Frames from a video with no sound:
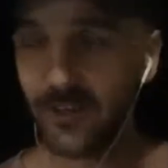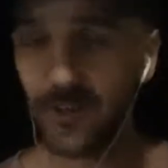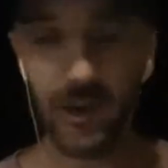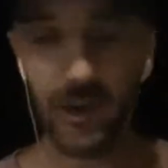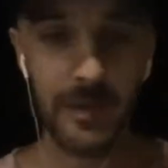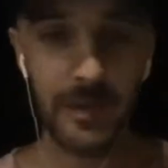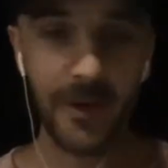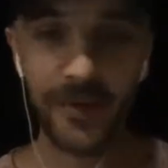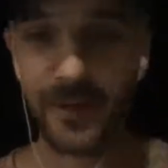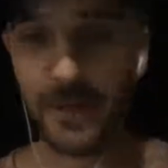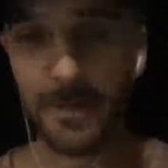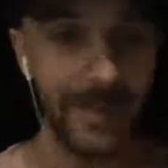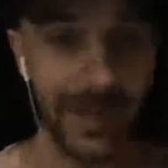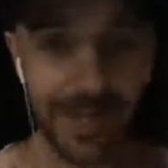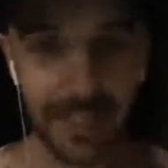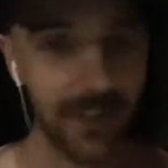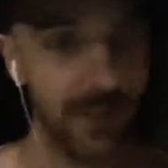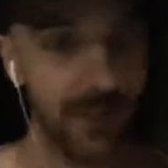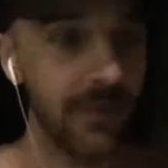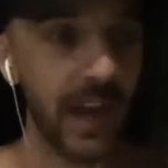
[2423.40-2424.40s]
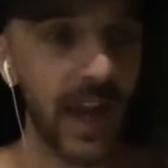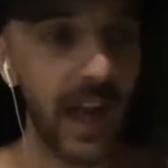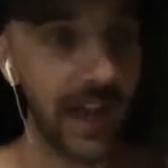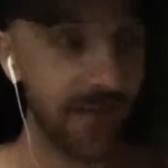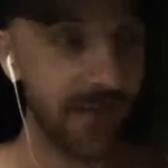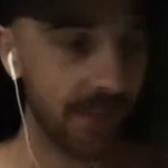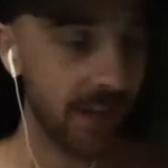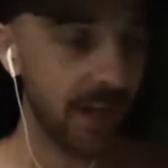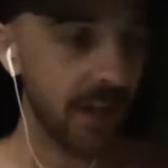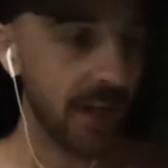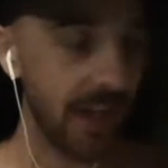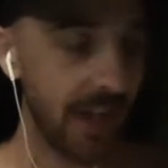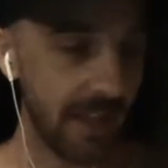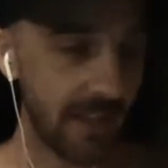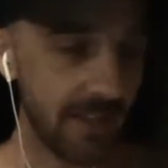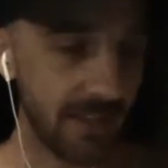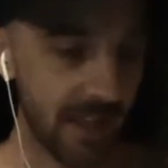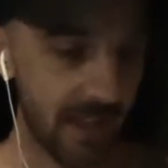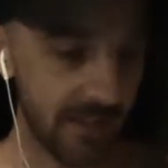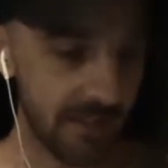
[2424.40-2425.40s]
talk about the meaning of life.
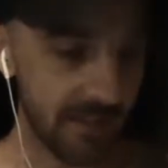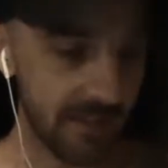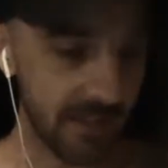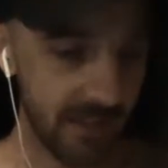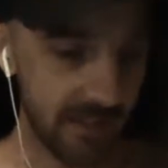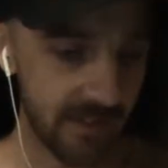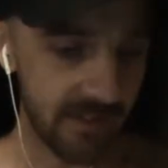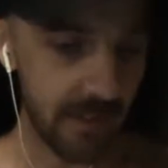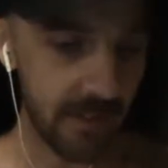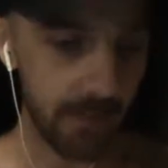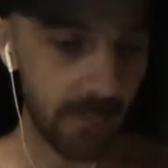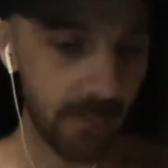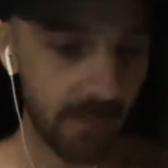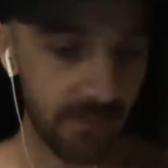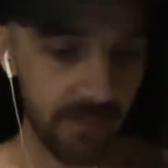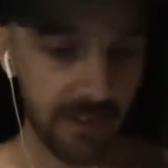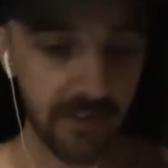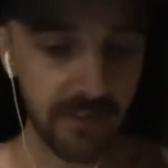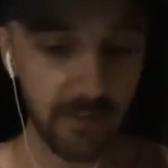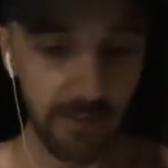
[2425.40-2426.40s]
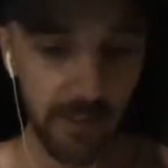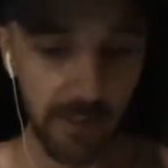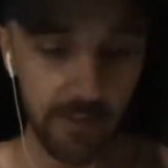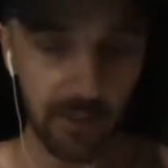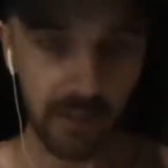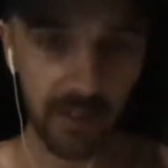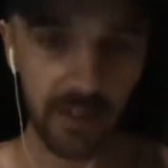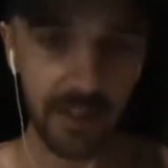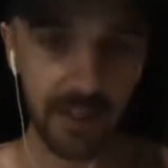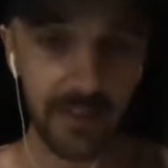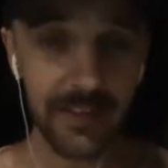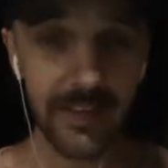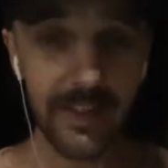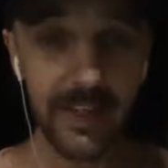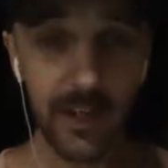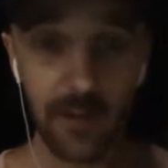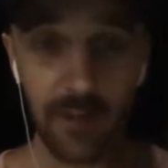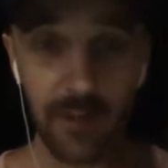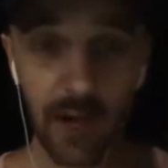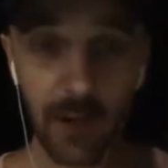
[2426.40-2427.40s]
It's mm-hmm. it's it's simple simple things that people can easily
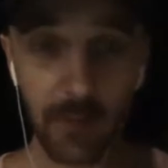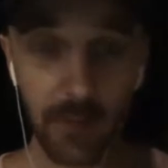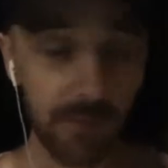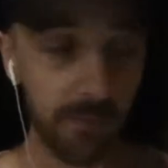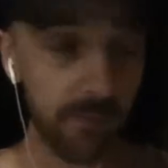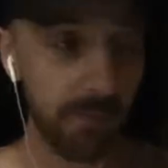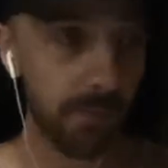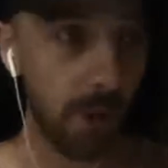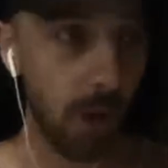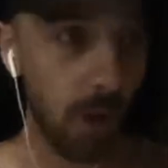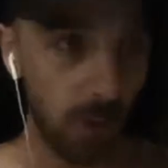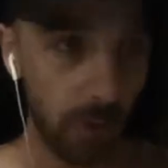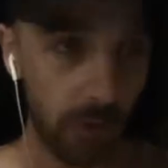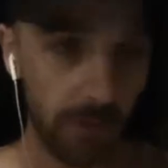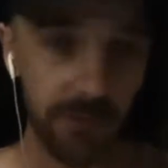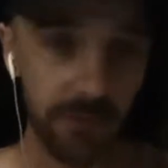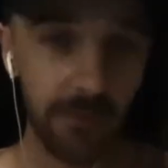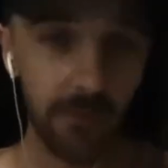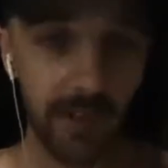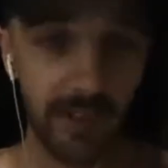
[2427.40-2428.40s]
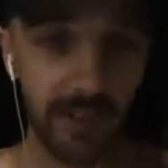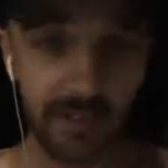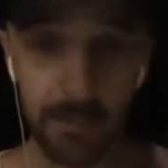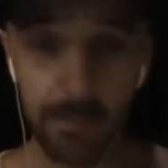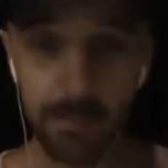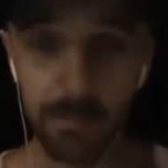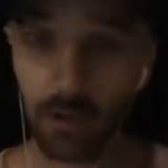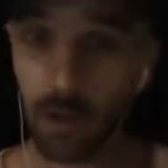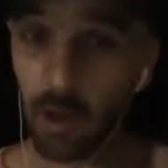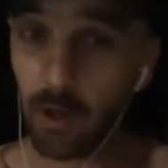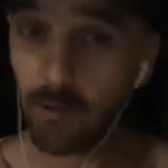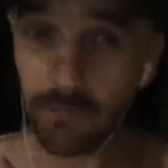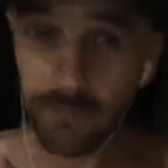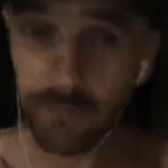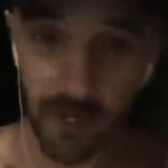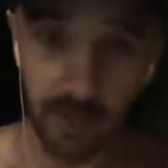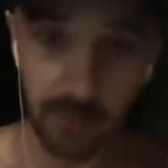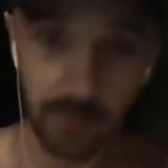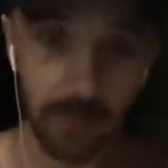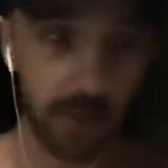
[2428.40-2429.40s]
interact with. Polls, for mm-hmm. example, on
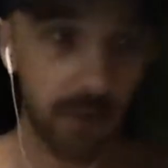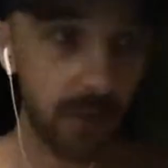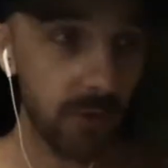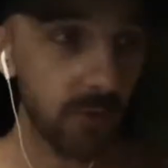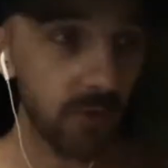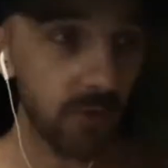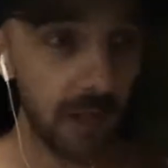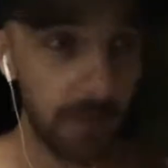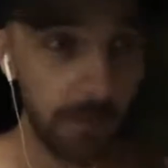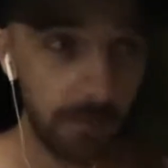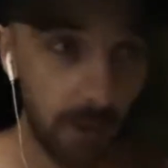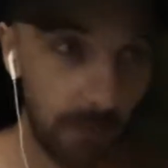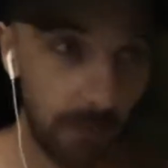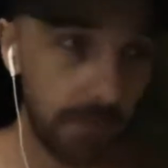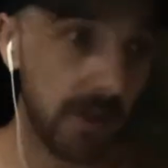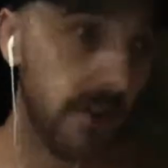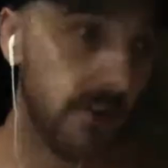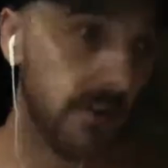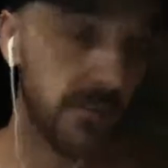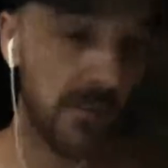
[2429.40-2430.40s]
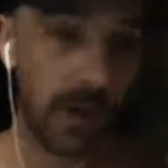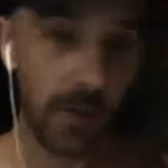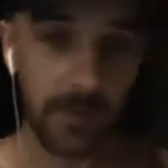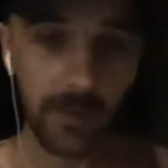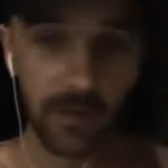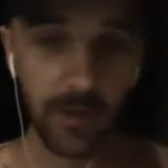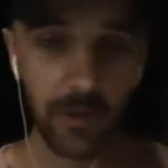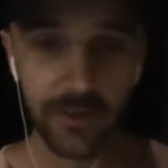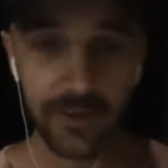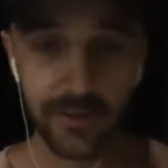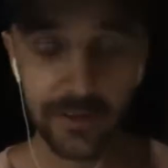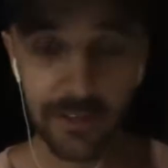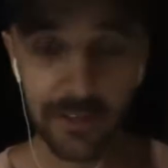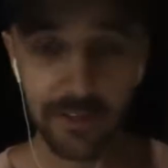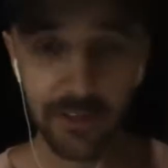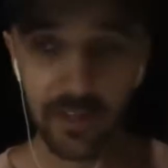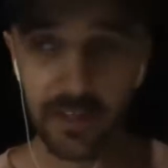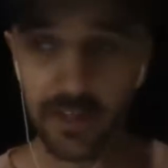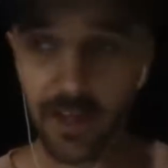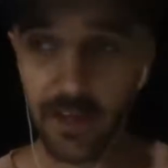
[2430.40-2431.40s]
Facebook is really popular at the moment because it's
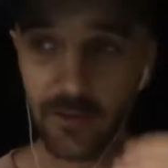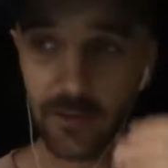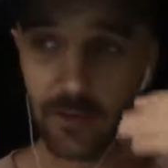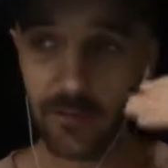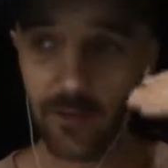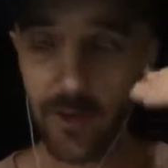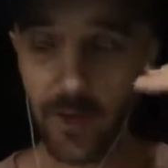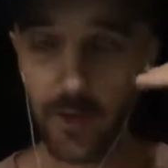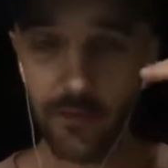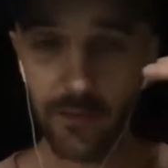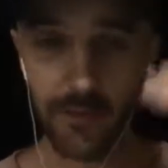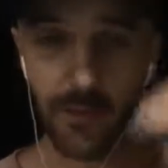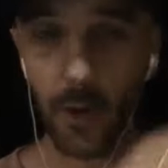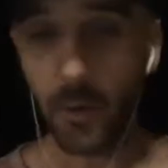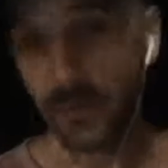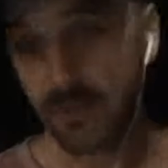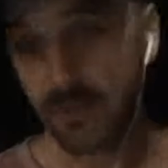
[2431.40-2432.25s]
literally a case of vote,